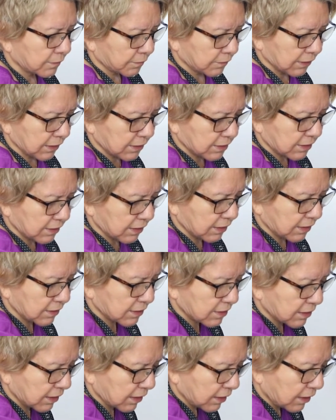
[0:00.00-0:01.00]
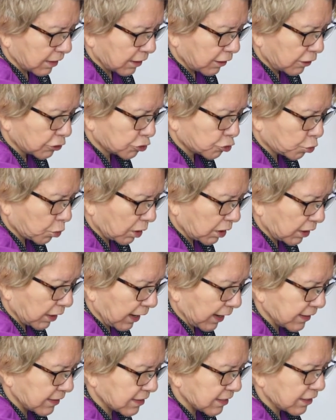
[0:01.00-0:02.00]
This is
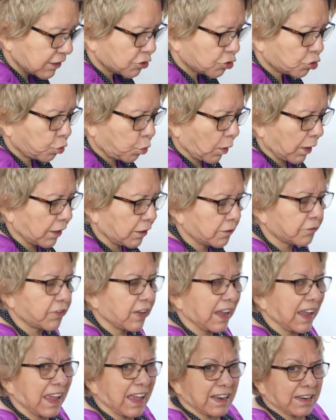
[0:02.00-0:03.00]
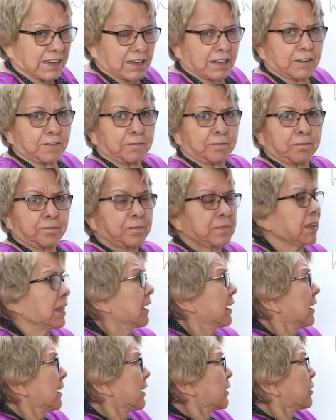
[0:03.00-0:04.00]
Ultralight 12N.
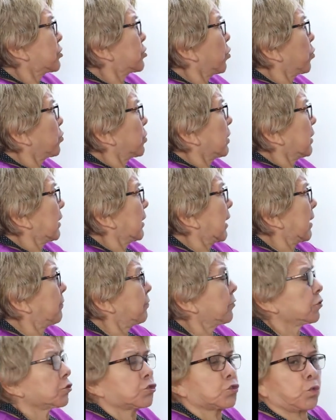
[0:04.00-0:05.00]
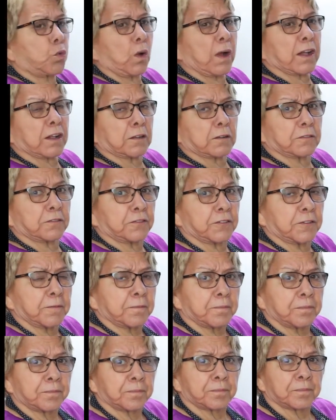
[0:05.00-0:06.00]
So level 12
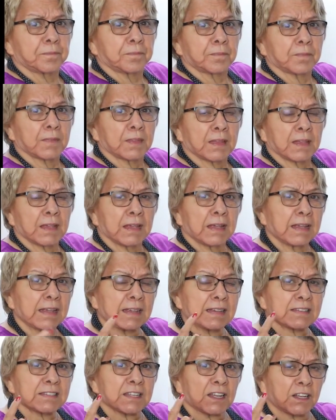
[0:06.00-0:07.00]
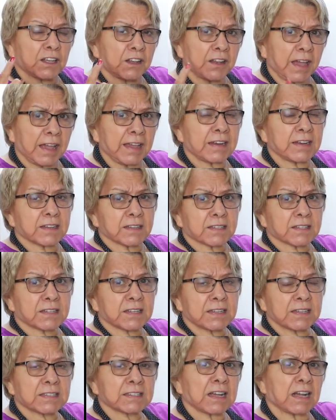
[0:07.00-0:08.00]
is the
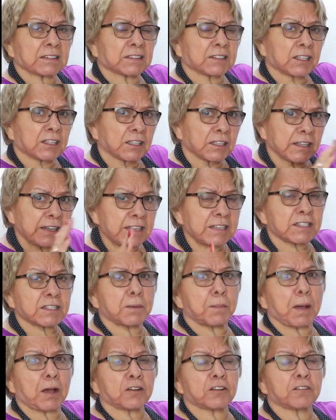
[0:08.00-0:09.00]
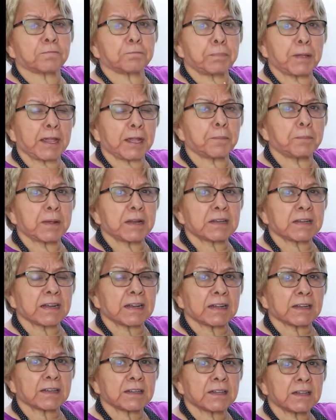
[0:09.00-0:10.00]
lightest. It's got the least amount of pigment
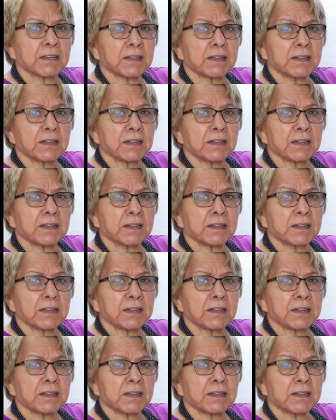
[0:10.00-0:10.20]
in it.